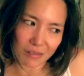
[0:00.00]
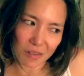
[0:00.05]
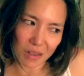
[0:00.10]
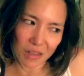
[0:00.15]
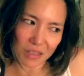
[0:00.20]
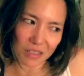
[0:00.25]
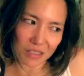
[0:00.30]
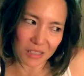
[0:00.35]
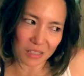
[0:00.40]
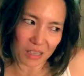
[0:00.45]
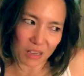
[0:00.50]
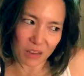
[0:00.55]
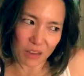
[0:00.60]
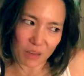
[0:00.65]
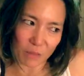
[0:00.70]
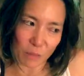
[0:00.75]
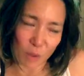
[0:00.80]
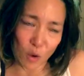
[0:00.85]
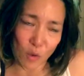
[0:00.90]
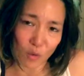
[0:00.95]
I just like
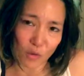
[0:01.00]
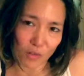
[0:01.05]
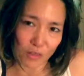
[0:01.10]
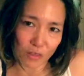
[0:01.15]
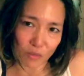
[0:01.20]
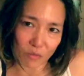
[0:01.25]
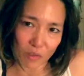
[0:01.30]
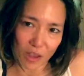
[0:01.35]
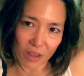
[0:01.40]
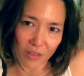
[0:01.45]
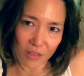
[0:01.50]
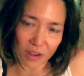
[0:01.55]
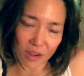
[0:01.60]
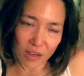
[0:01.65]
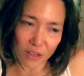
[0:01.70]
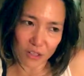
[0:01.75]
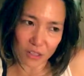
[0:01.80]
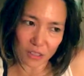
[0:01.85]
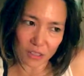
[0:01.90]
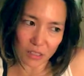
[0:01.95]
I'm owning the fact that
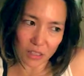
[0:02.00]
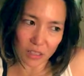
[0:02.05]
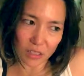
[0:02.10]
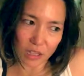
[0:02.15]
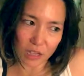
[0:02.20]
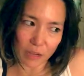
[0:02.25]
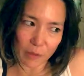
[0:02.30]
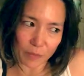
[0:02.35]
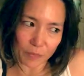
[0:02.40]
actually,